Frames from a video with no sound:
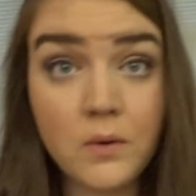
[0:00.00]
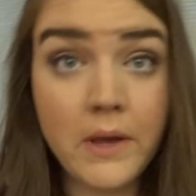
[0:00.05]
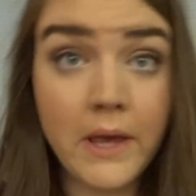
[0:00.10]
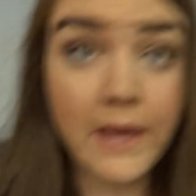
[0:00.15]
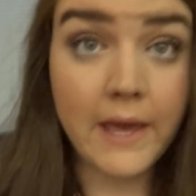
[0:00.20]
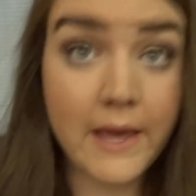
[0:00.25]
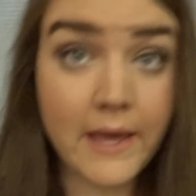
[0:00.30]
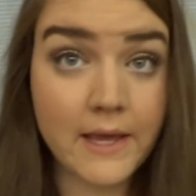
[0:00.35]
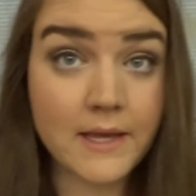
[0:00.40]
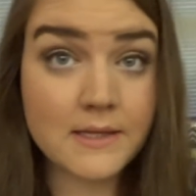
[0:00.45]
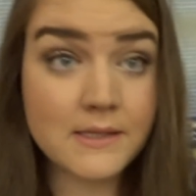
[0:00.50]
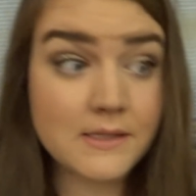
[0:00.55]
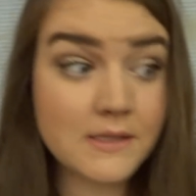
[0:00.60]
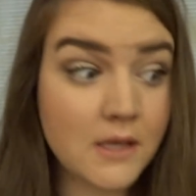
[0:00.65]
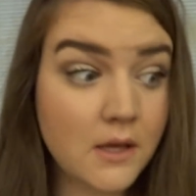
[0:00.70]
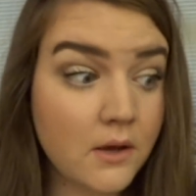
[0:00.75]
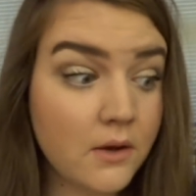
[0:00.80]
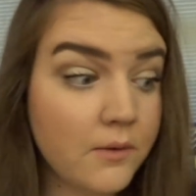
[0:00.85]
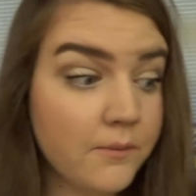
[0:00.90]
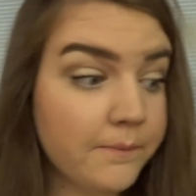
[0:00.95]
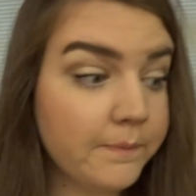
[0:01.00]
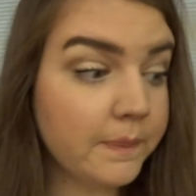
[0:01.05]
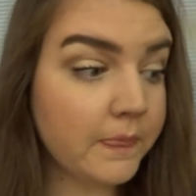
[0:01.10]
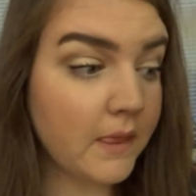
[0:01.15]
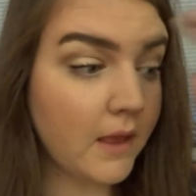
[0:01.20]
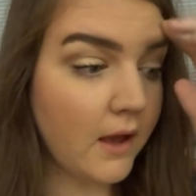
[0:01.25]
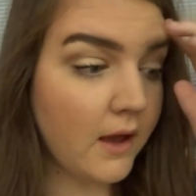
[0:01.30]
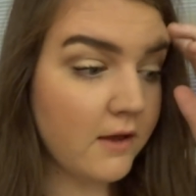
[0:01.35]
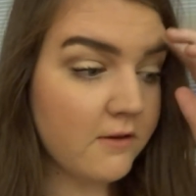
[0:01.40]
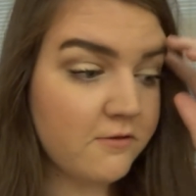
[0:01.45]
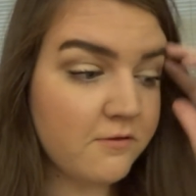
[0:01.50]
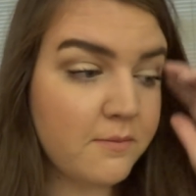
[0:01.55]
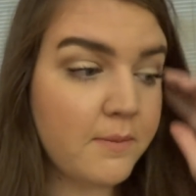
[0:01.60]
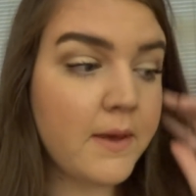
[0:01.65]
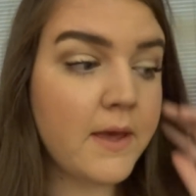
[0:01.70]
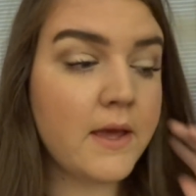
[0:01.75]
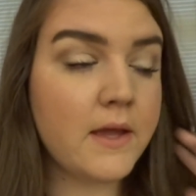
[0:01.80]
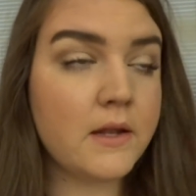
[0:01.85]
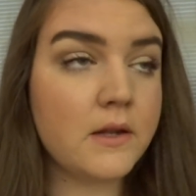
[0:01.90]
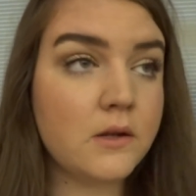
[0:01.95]
Okay, so I've
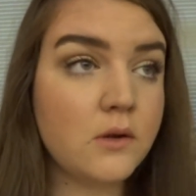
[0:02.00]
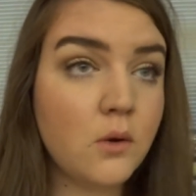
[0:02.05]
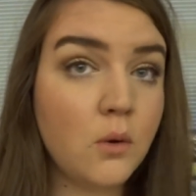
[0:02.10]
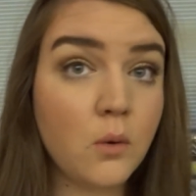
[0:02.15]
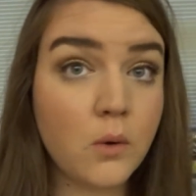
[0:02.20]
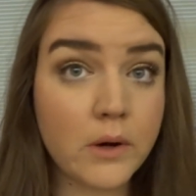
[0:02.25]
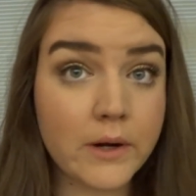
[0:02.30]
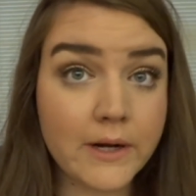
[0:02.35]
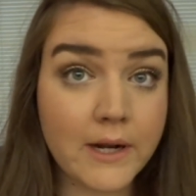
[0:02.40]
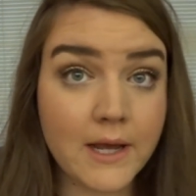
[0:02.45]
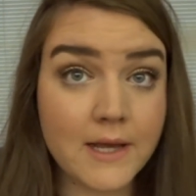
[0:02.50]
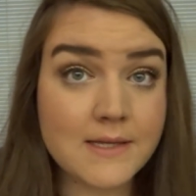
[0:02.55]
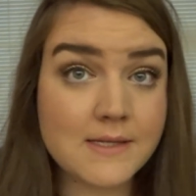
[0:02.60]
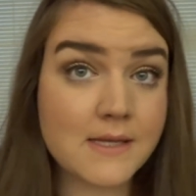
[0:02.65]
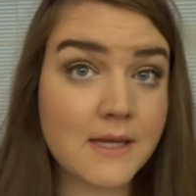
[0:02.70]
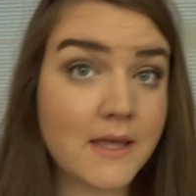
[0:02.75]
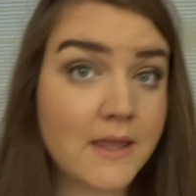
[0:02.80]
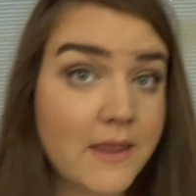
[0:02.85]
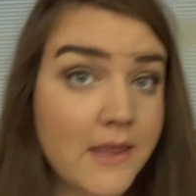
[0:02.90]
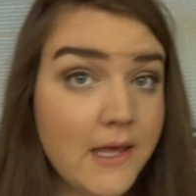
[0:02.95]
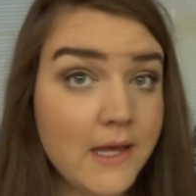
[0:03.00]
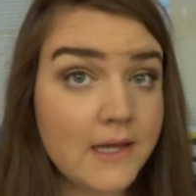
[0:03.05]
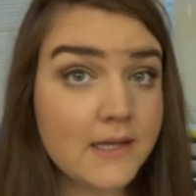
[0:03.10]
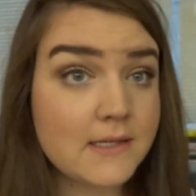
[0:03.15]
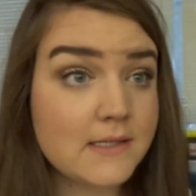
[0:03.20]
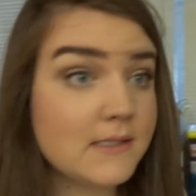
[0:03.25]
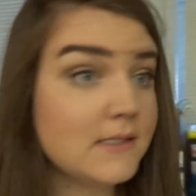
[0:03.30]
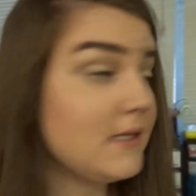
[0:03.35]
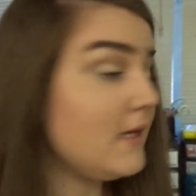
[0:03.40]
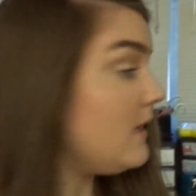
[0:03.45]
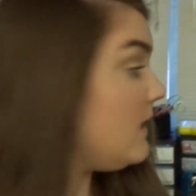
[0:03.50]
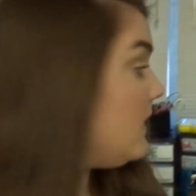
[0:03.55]
been organizing things.